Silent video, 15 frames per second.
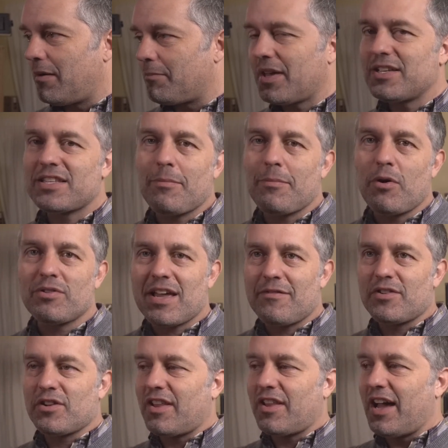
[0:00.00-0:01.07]
because I'm always
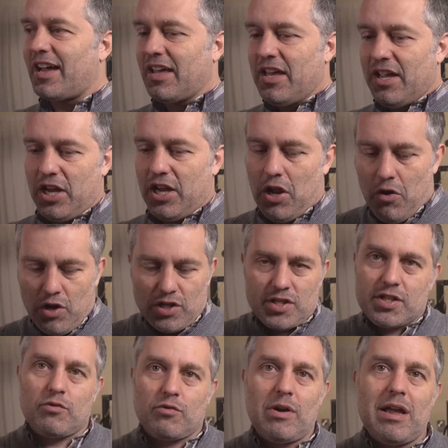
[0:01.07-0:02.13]
having to, like, you know,
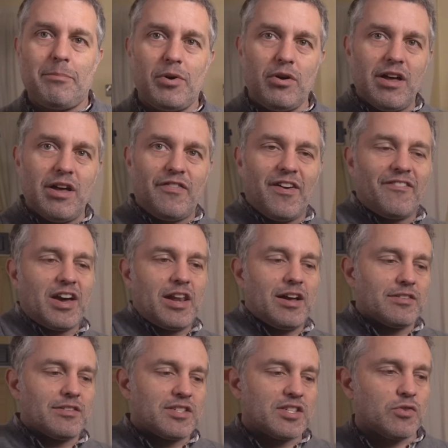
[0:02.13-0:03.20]
scramble if I've got
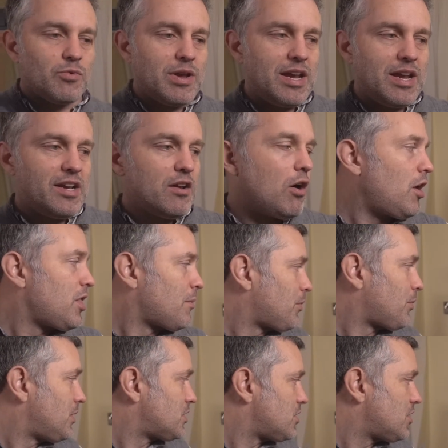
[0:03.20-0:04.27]
a screen on the
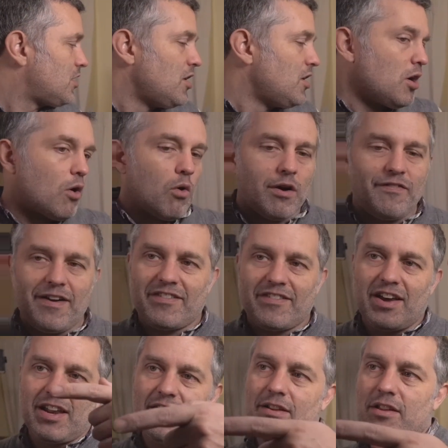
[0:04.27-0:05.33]
printer, or if I've
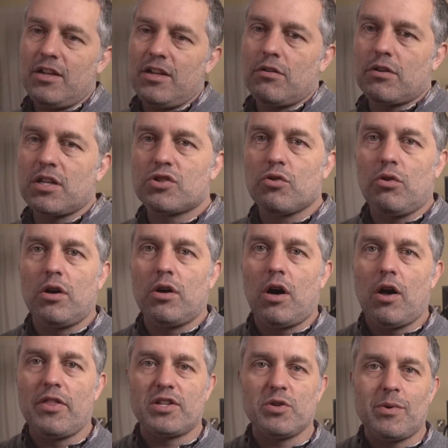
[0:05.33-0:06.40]
got to, you know, control it
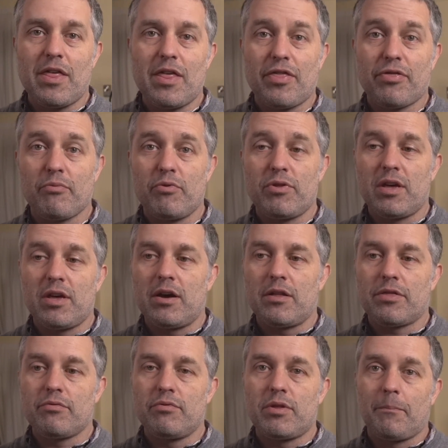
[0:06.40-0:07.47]
on the Duet through the
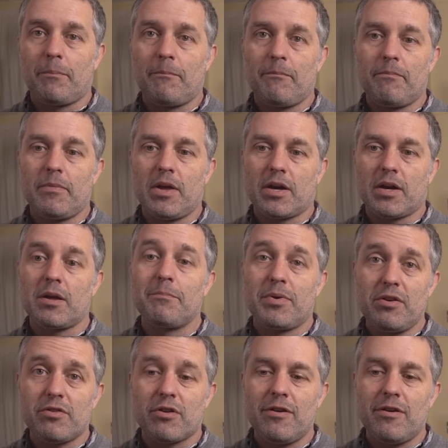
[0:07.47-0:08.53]

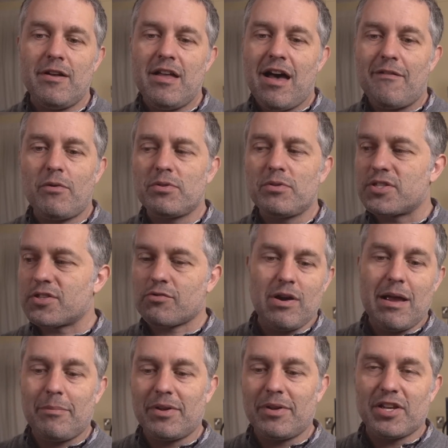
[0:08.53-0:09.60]
computer. I'm always
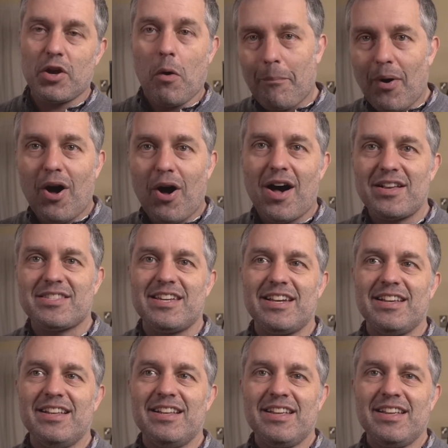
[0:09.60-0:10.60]
scrambling to go pause it,